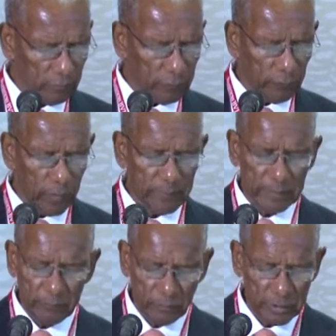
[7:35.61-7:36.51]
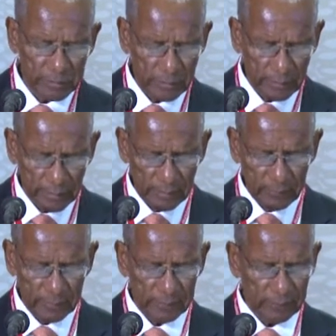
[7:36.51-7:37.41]
reforming immigration and
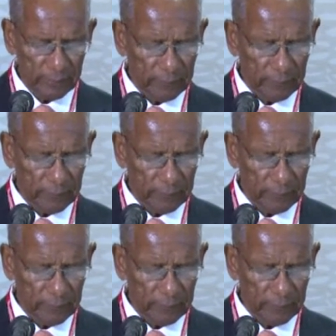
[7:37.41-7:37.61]
labor,